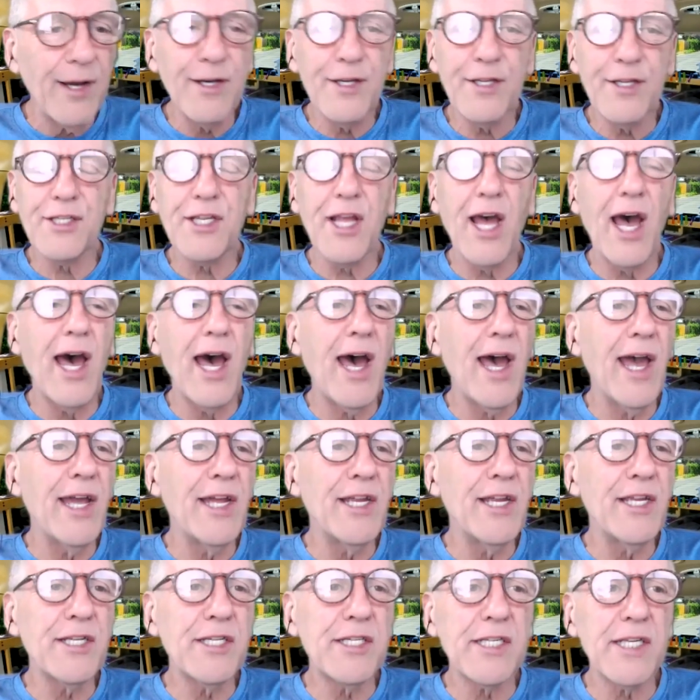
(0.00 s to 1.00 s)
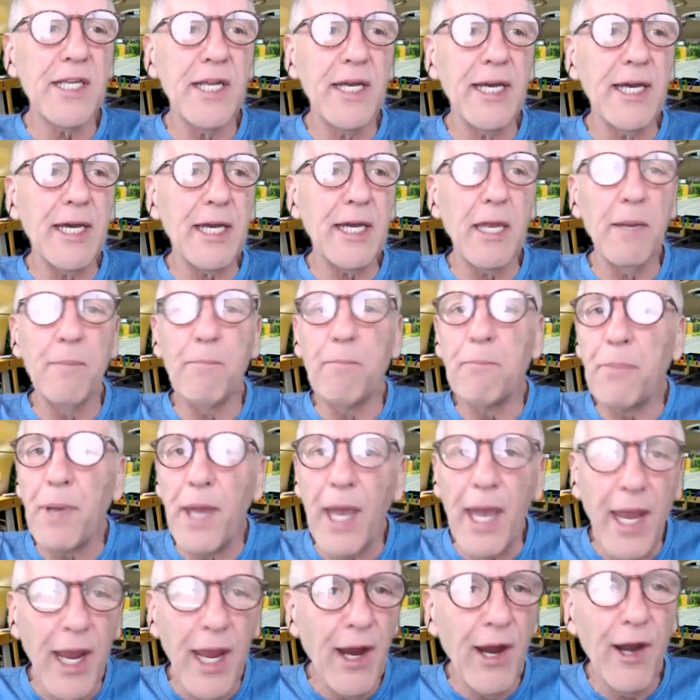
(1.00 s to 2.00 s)
size,
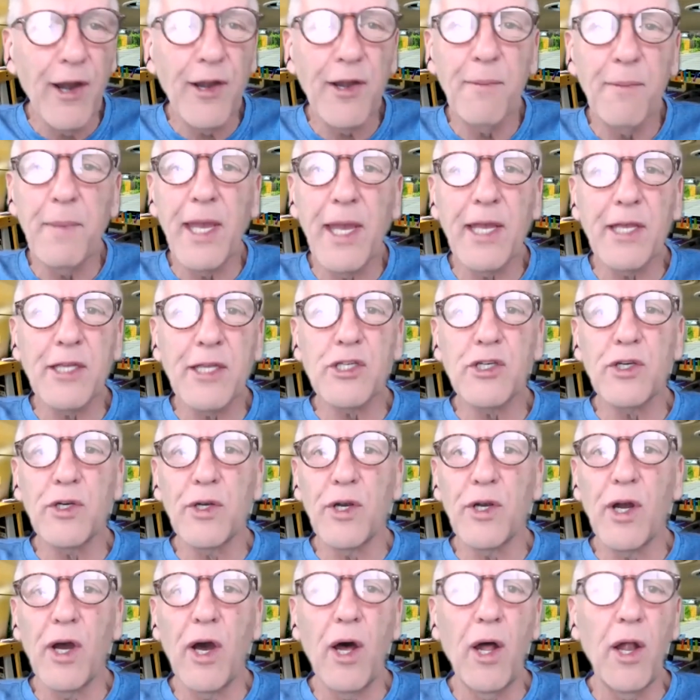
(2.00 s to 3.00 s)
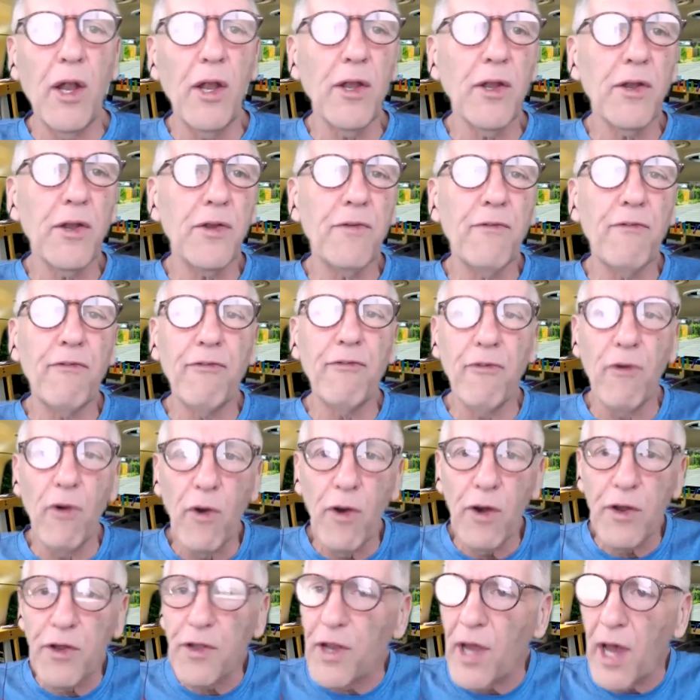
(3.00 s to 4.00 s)
compare to make sure all
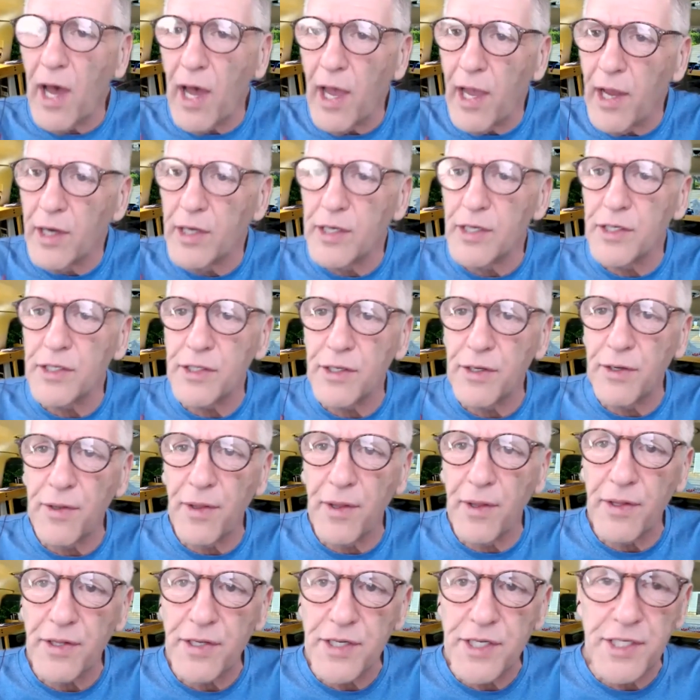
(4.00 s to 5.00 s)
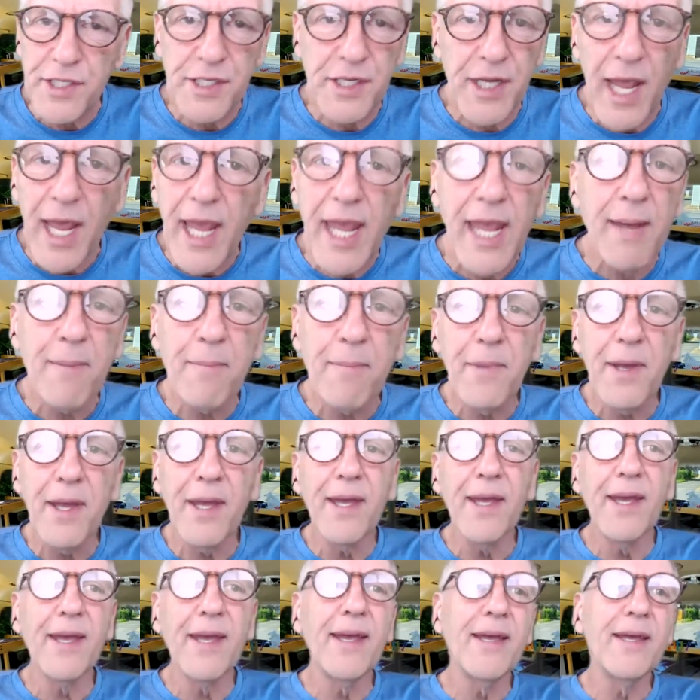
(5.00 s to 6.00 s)
four tires are the same
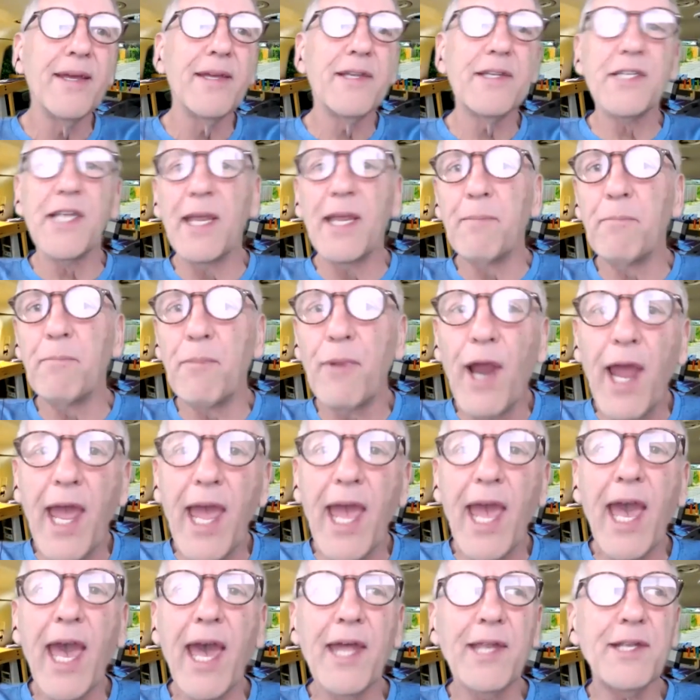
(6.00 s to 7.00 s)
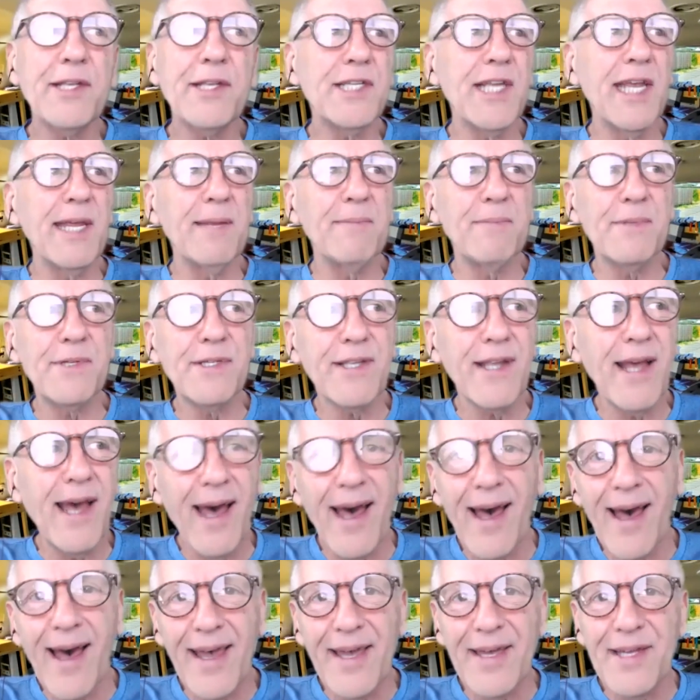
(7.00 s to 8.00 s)
brand, same
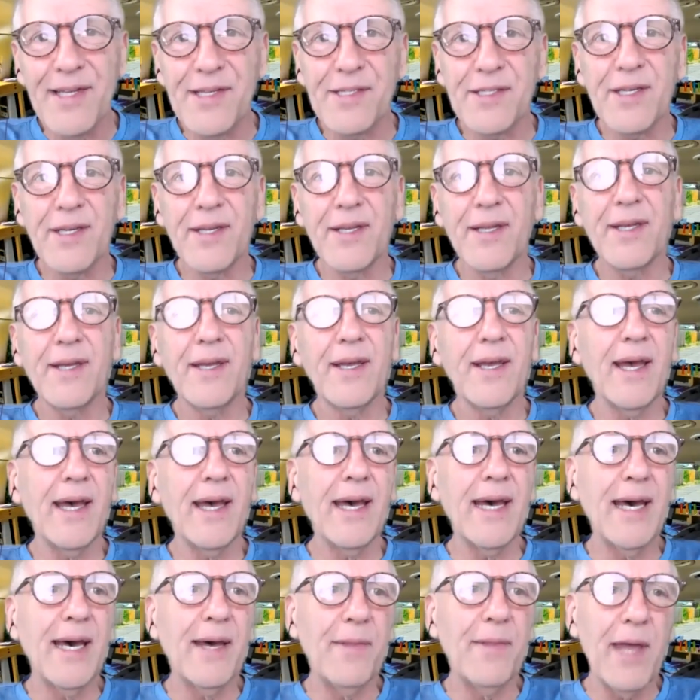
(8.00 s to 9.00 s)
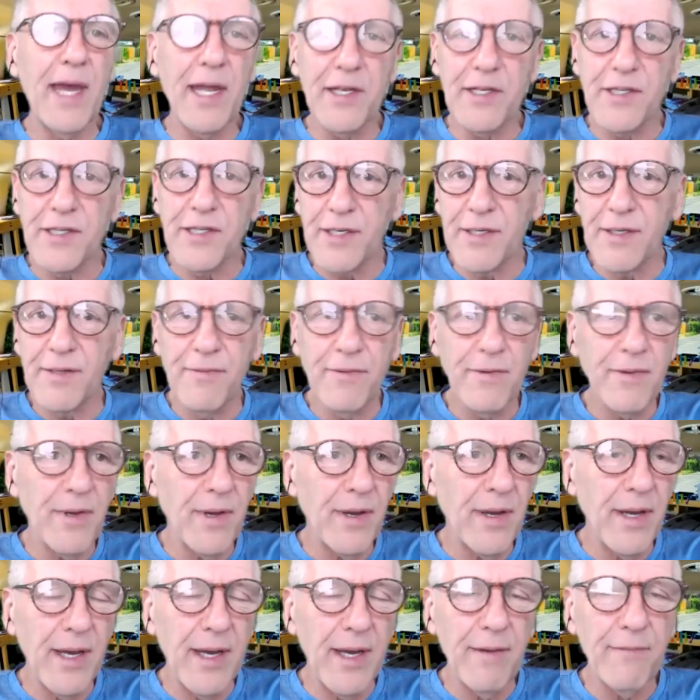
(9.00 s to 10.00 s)
size. That's
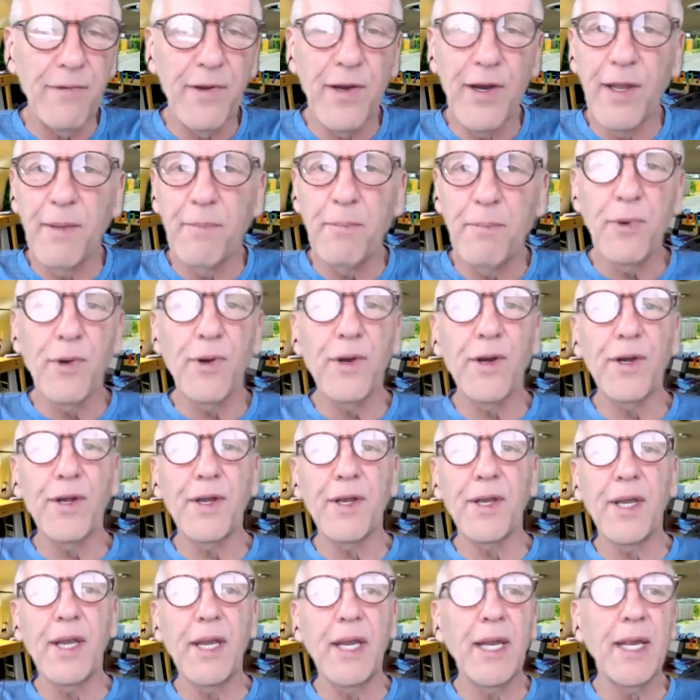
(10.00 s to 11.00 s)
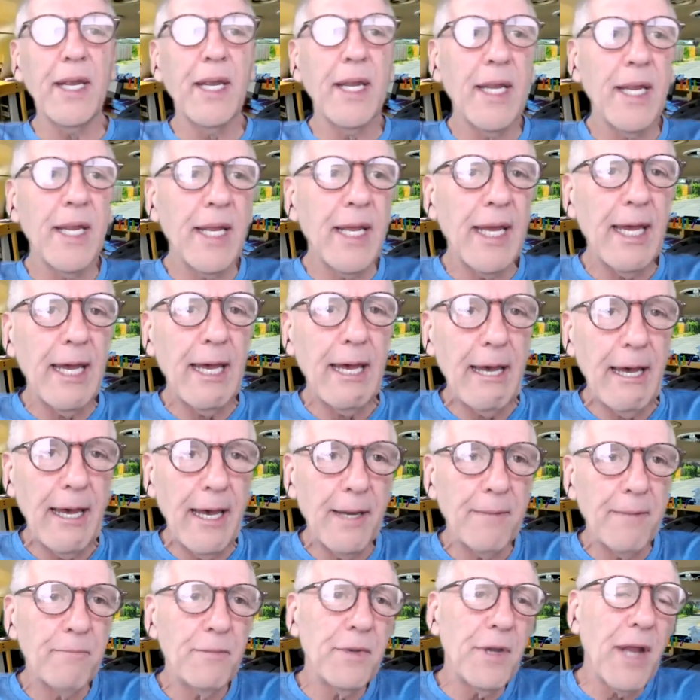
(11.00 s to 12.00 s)
very important.
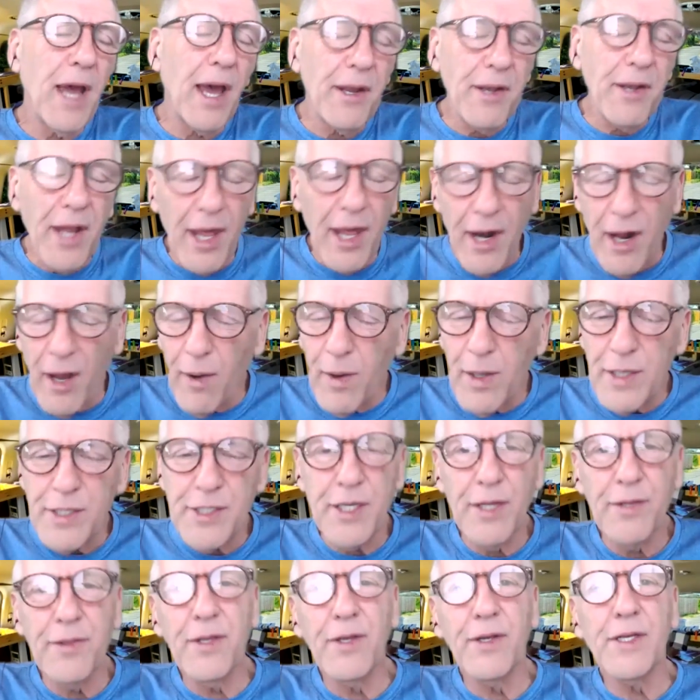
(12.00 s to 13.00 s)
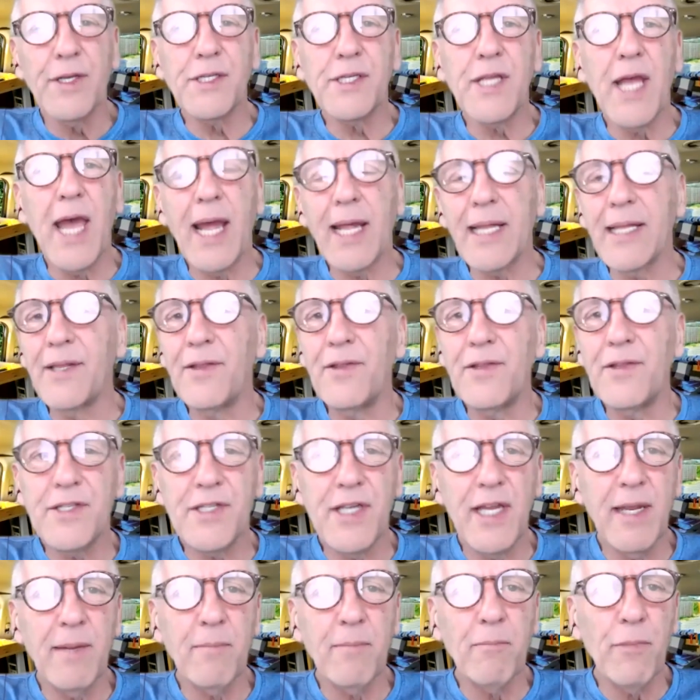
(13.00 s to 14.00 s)
Not always that they're exactly the
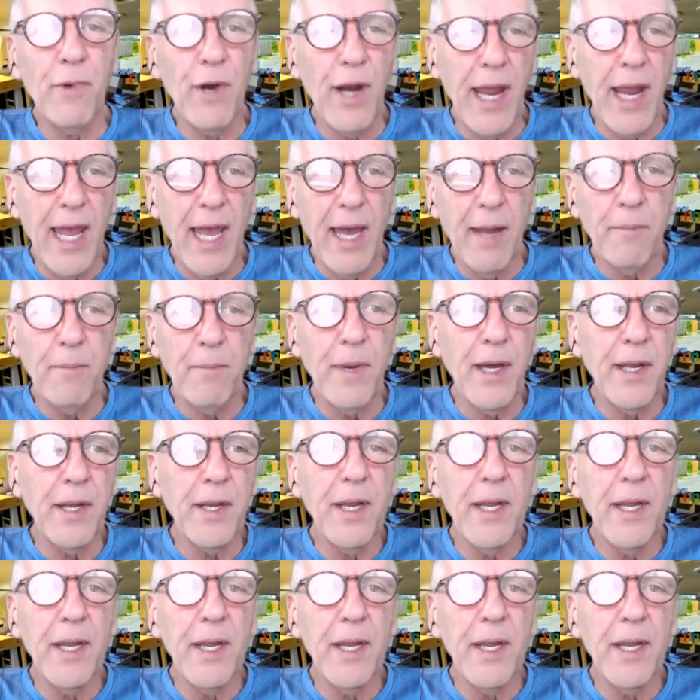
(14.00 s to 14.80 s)
same brand, but